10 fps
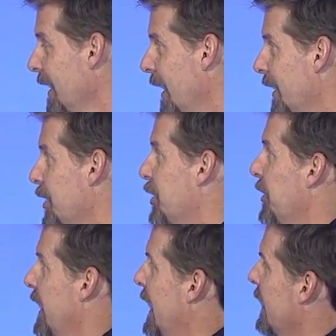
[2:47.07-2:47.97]
I'm going to show
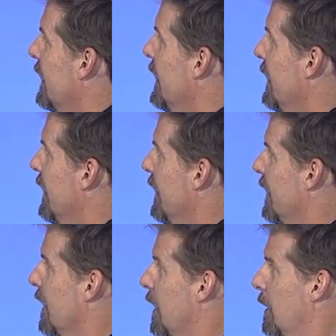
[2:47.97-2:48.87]
you that.
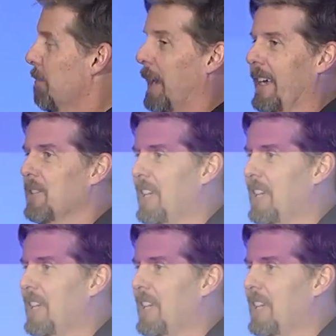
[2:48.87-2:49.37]
Bios